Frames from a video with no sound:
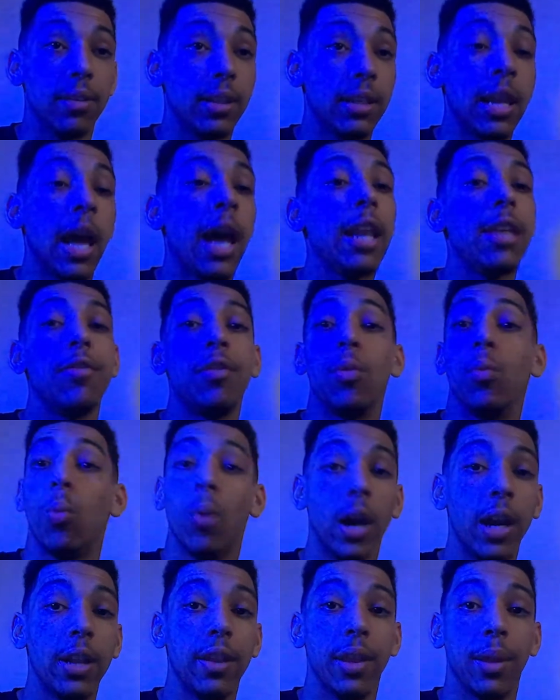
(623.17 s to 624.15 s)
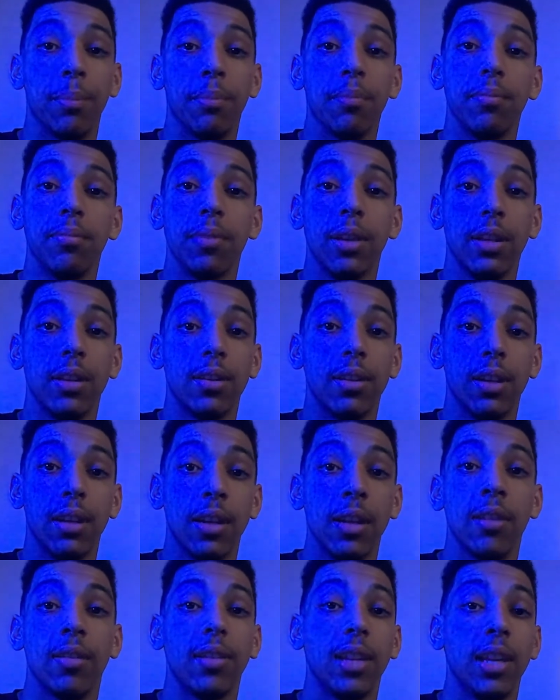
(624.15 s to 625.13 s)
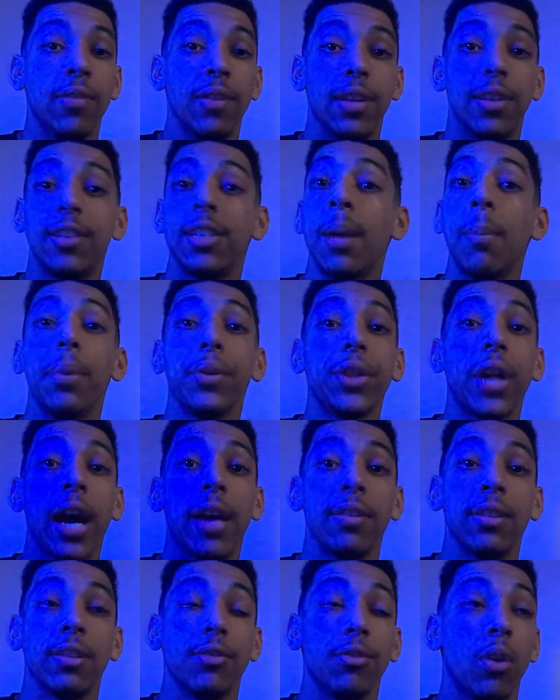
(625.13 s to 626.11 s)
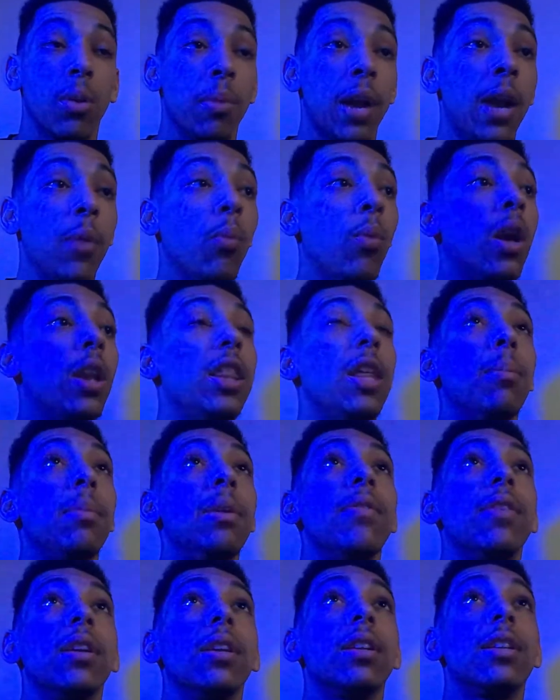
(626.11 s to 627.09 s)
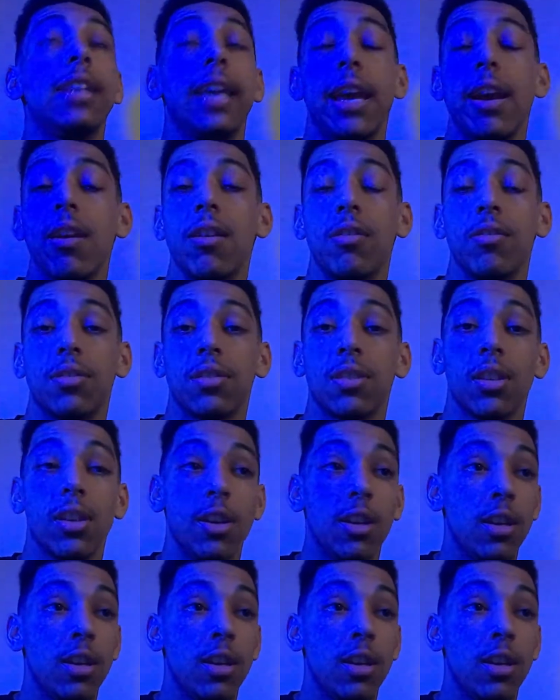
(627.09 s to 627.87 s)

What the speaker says: not even one of them is even sympathizing for him. Not one of them even cares.